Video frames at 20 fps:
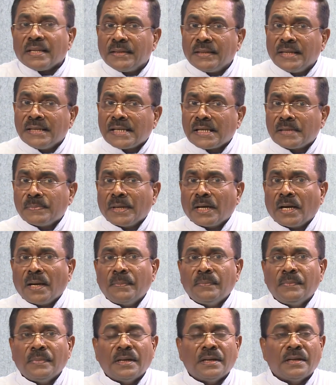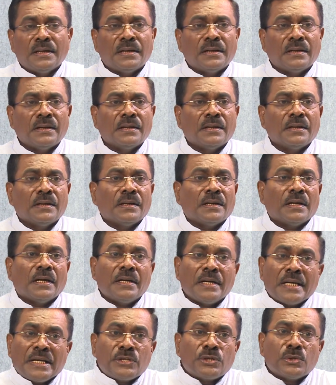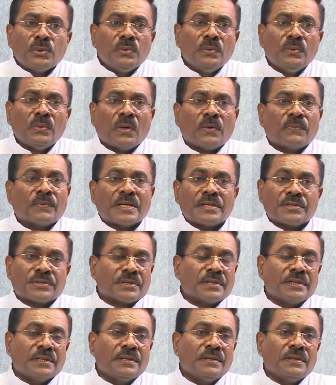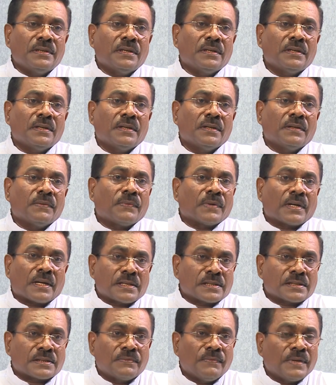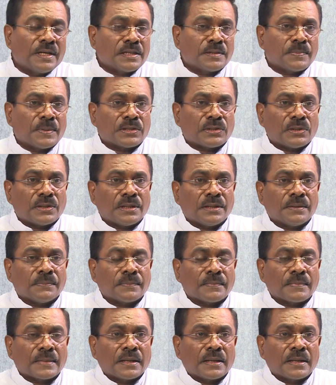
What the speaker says: This has become an issue of concern for us, very especially